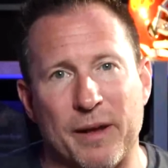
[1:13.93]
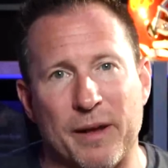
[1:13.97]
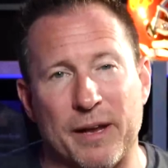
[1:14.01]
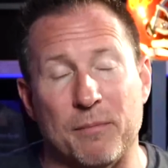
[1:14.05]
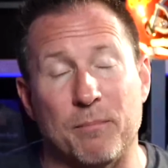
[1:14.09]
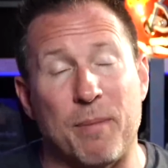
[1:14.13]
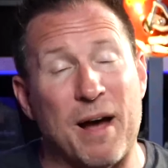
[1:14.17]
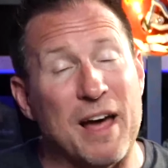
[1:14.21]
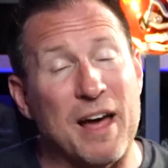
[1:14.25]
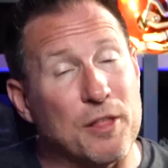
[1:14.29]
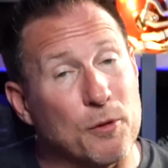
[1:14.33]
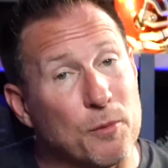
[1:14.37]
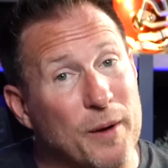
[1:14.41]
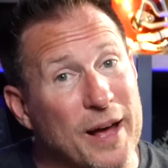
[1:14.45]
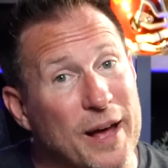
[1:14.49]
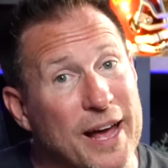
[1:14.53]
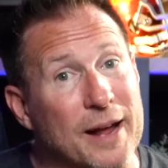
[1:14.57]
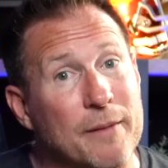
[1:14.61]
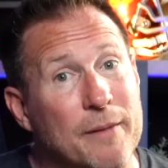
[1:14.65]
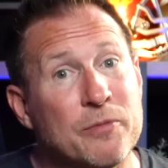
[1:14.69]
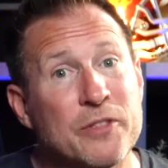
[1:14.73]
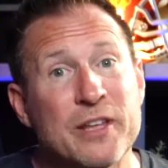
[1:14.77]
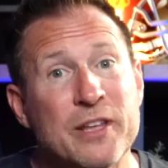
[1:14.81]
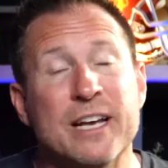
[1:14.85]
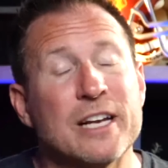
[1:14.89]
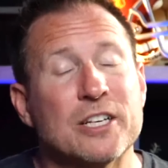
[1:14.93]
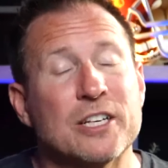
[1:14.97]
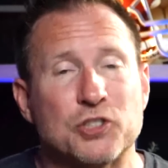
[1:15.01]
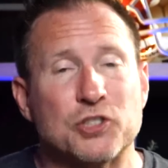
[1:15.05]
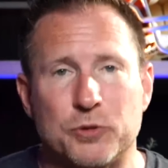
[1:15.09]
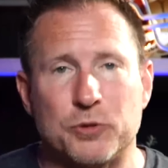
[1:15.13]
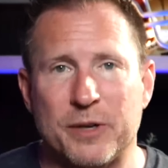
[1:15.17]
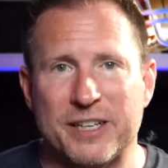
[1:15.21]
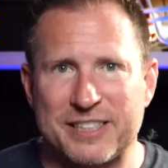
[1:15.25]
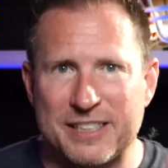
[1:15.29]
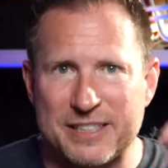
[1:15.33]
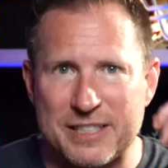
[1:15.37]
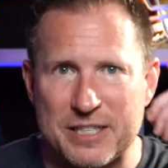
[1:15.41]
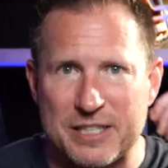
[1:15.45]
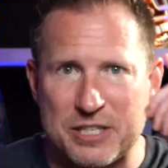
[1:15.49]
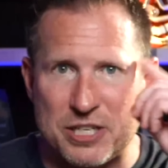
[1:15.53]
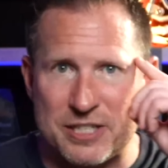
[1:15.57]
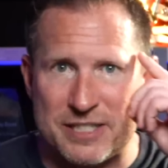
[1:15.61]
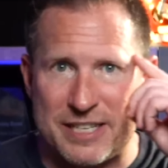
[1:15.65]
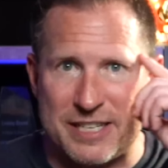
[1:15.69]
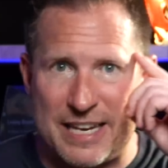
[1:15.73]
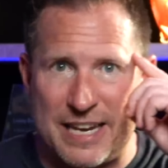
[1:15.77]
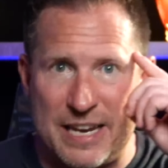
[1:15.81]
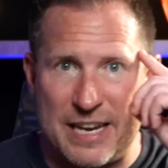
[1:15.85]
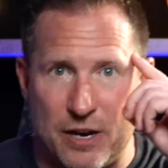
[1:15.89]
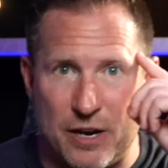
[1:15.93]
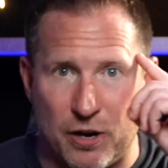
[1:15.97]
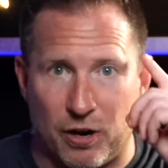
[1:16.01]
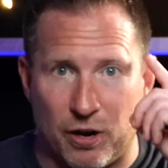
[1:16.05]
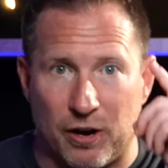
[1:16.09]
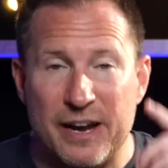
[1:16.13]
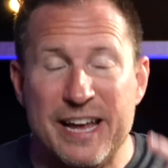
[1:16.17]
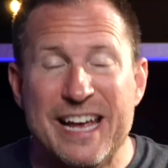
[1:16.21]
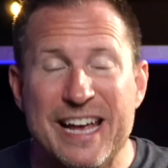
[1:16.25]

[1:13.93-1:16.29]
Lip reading: And by the way, stress isn't just here.